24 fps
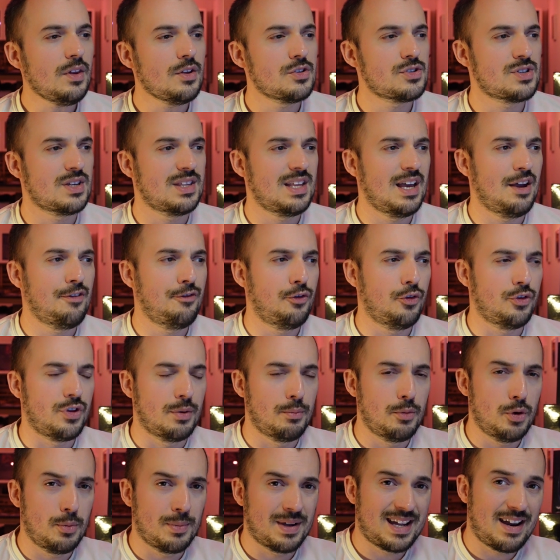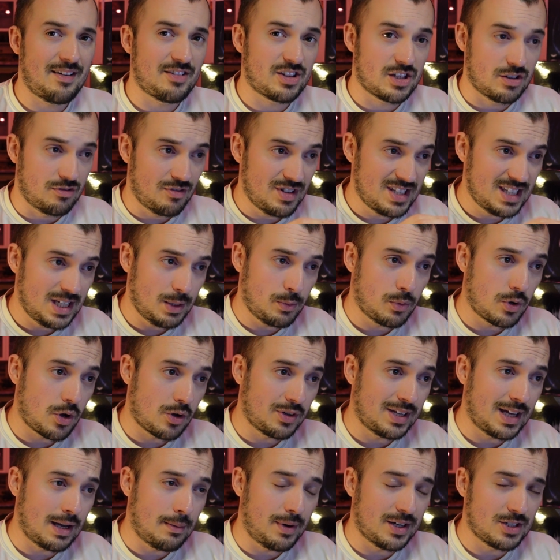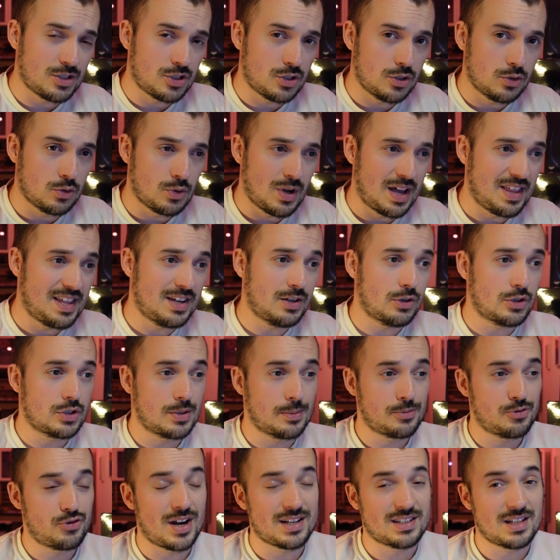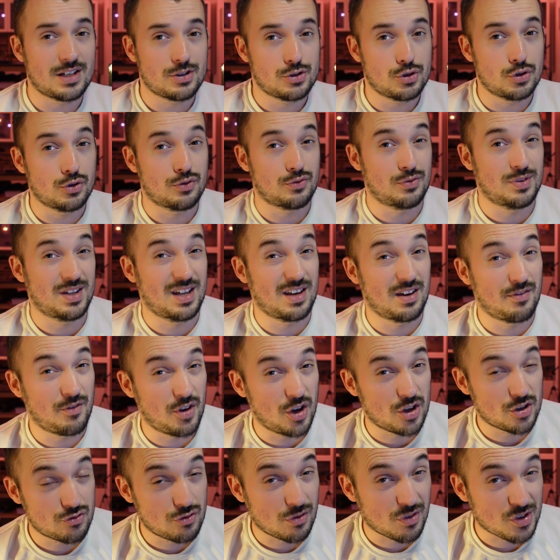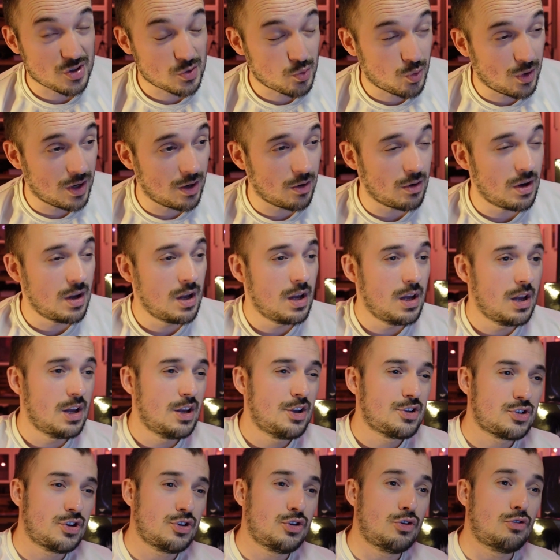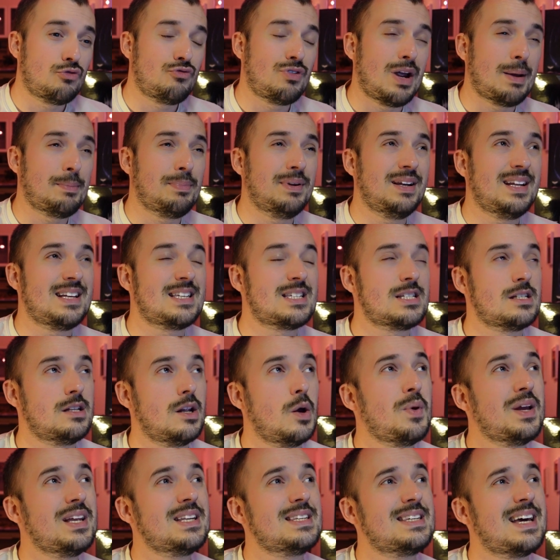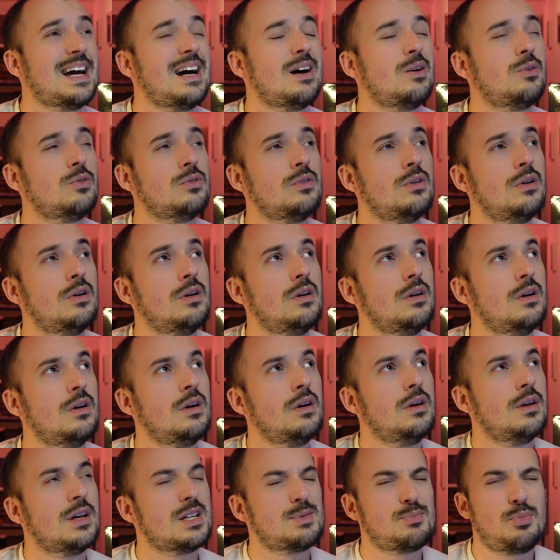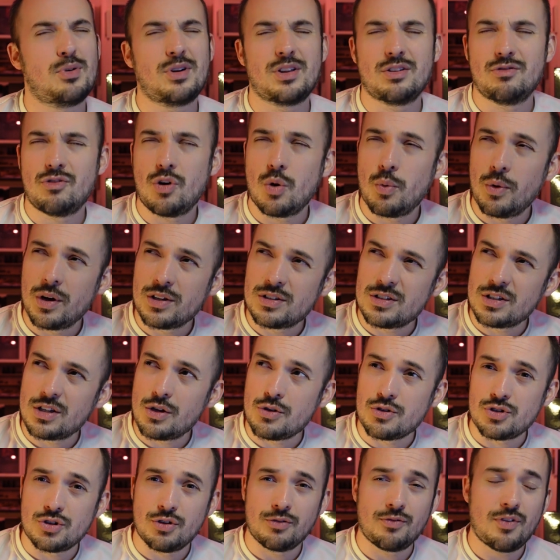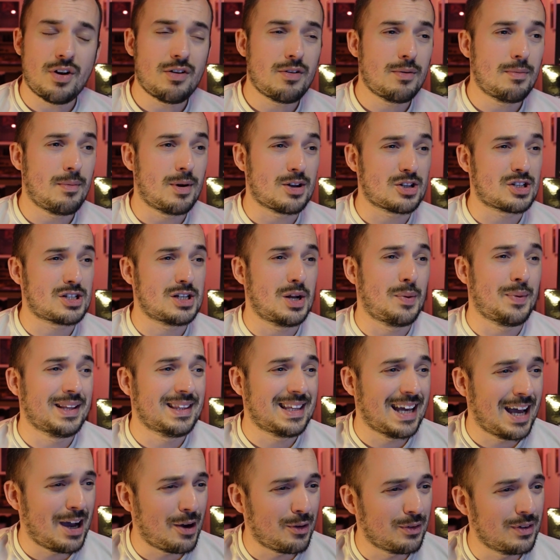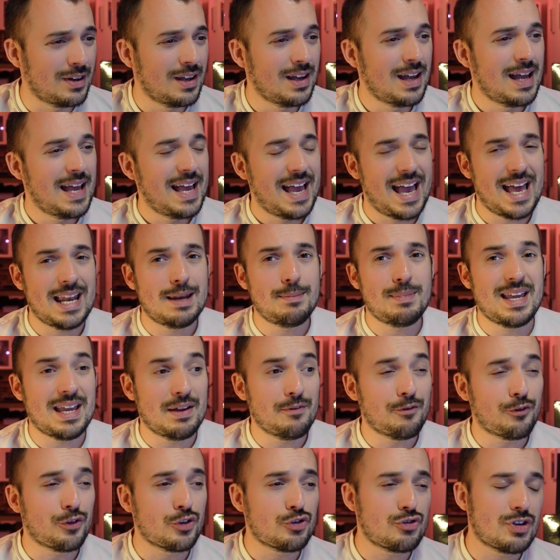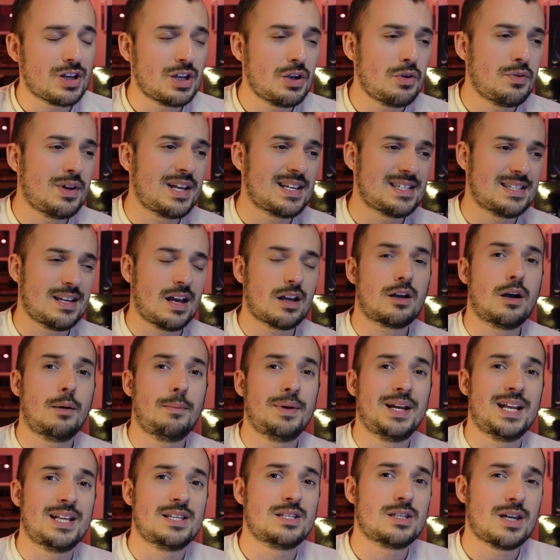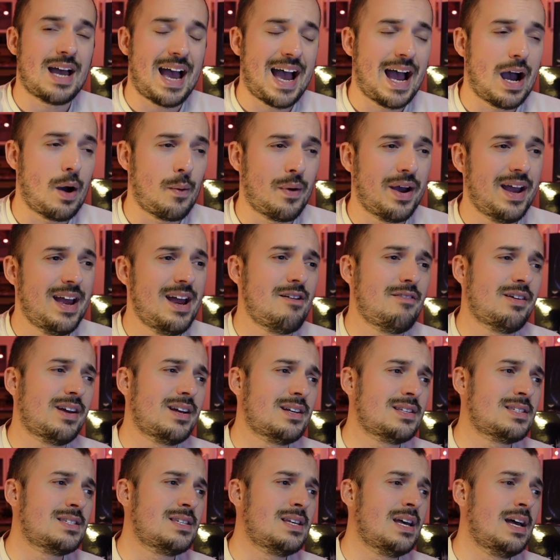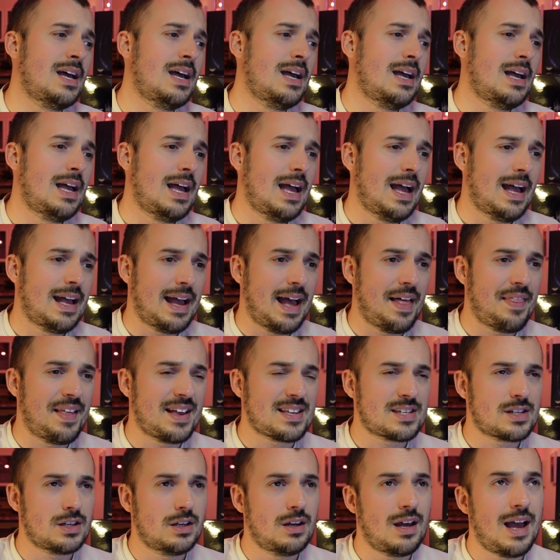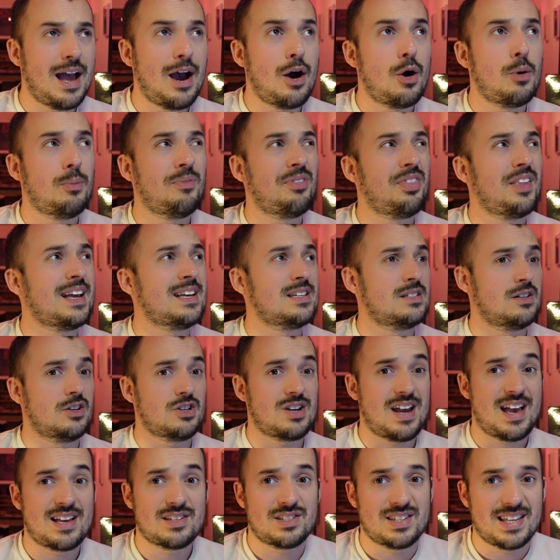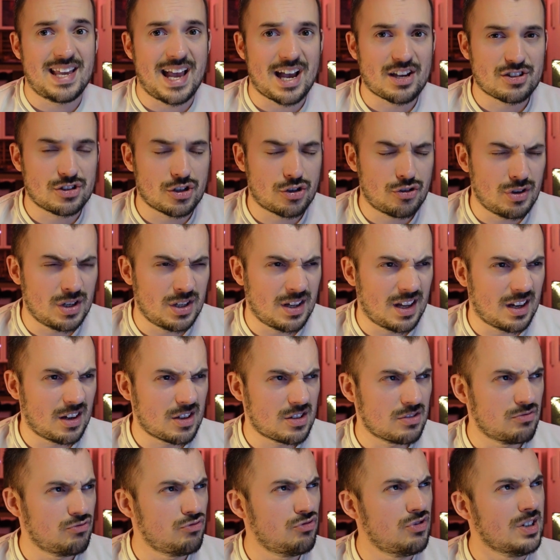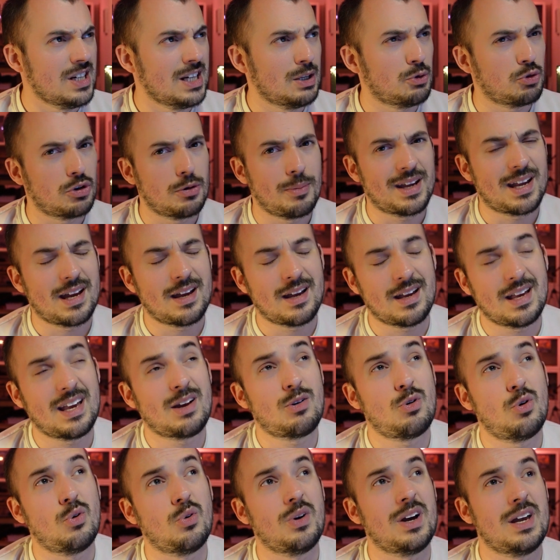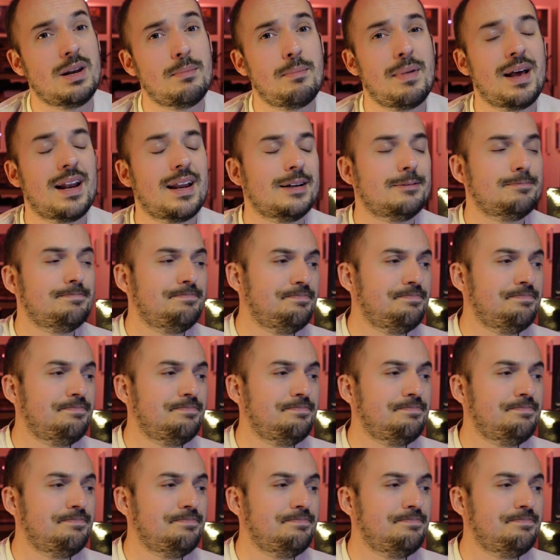So therefore the movement characteristic will go down by 2, and then you're subtracting 2 from the advanced roll as well. So you're rapidly slowing down, it's probably the wrong word to use, you're very much slowing down enemy infantry units that are coming into our areas, and that's going to help things such as the Exocrine that doesn't really want to get caught in melee.